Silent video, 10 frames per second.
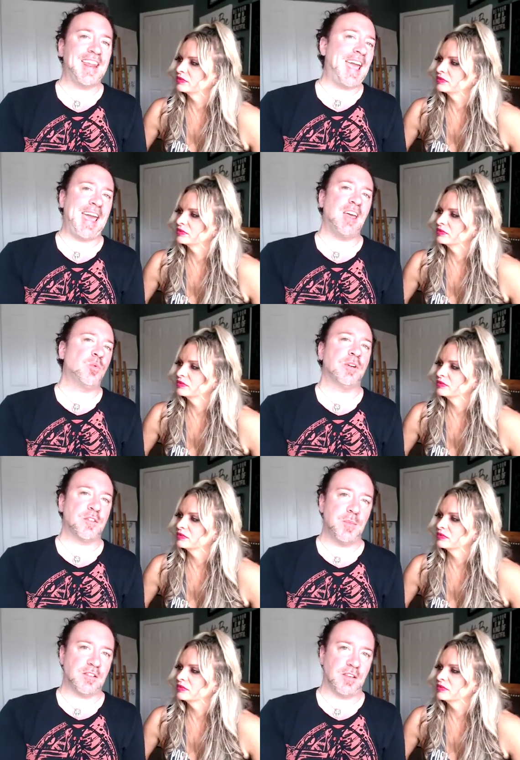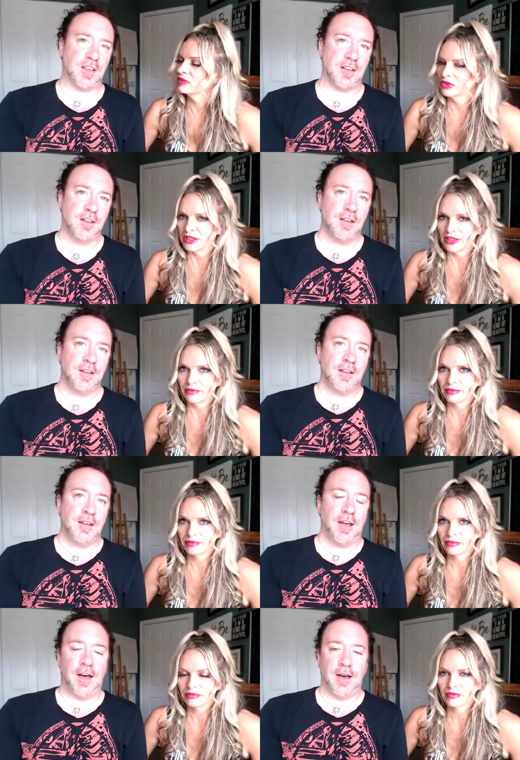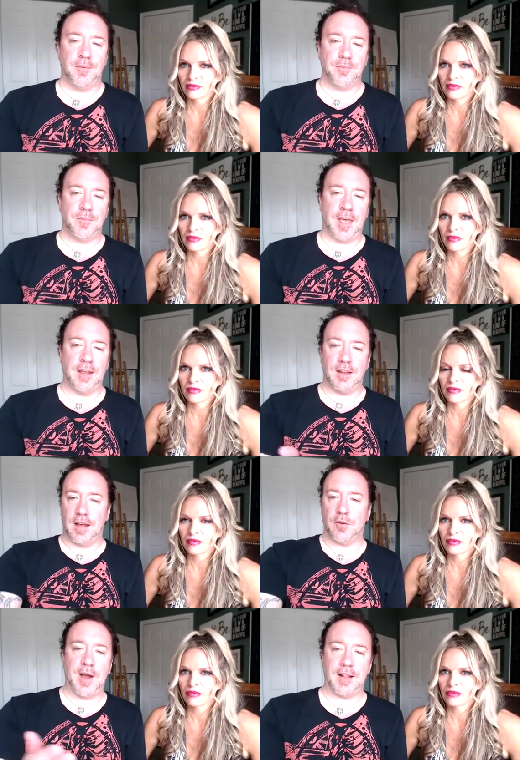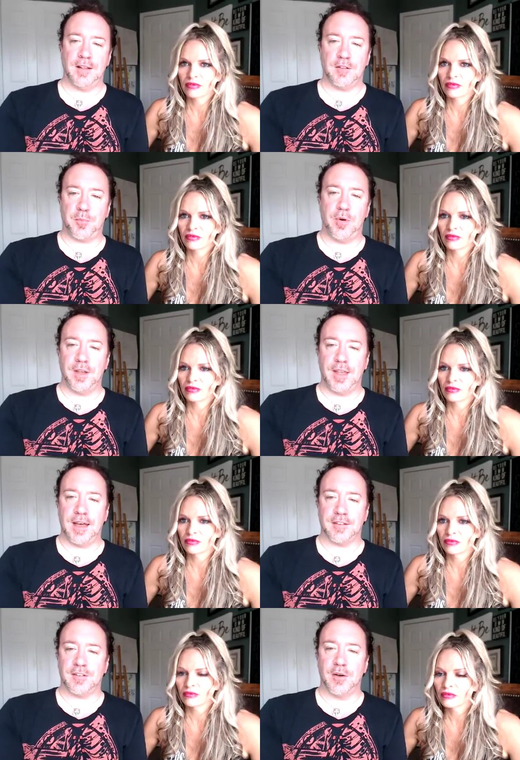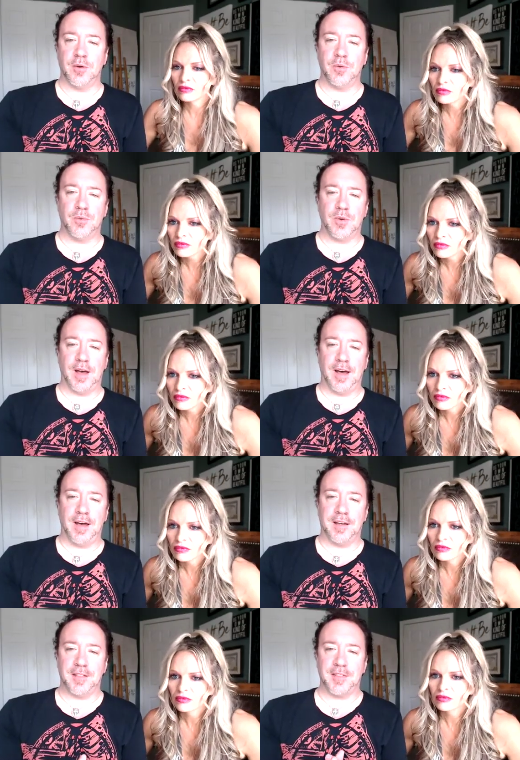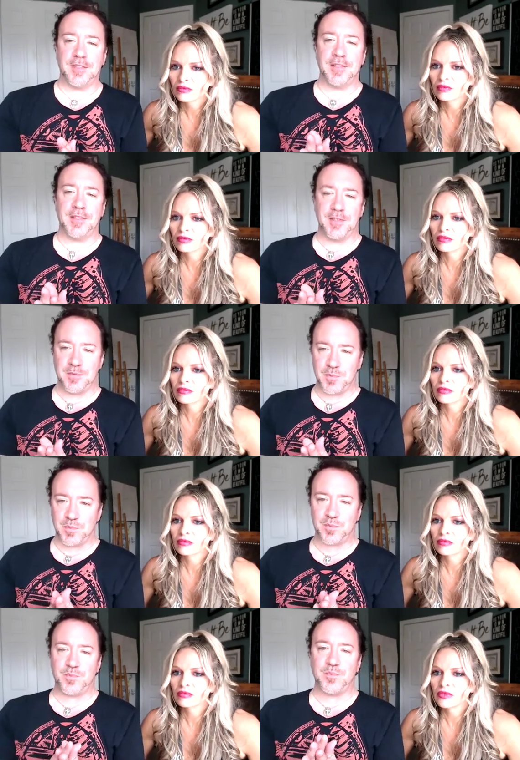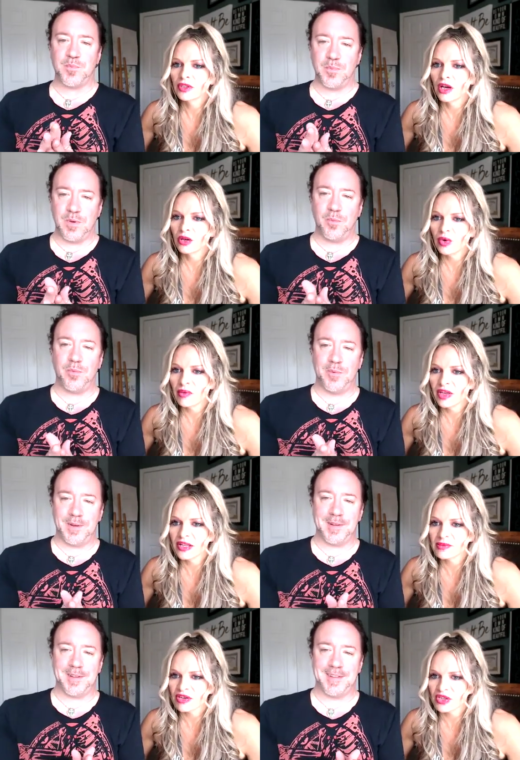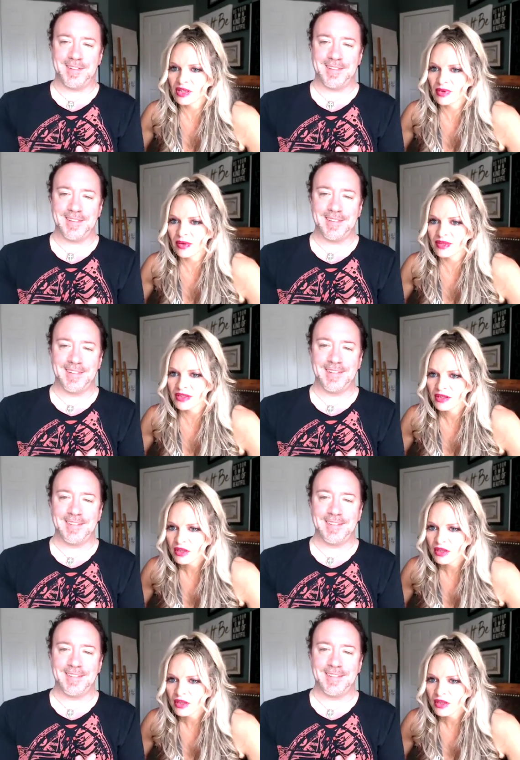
Speaker 1: add what's missing. Right. Um, and yeah, to Radley's point, yeah. So uh,
Speaker 2: young women, especially sometimes